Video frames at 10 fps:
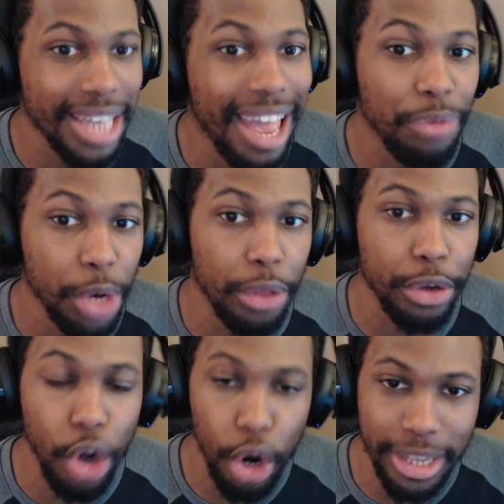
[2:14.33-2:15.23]
Every other
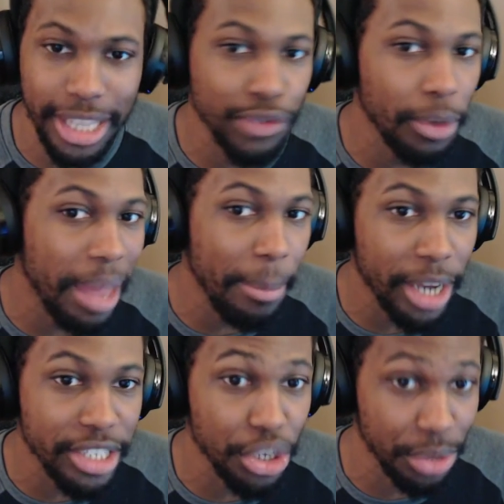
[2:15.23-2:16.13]
card that's from that
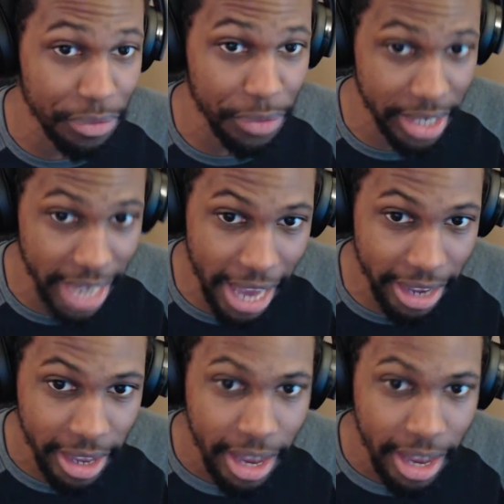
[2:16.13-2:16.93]
box that you need for the deck,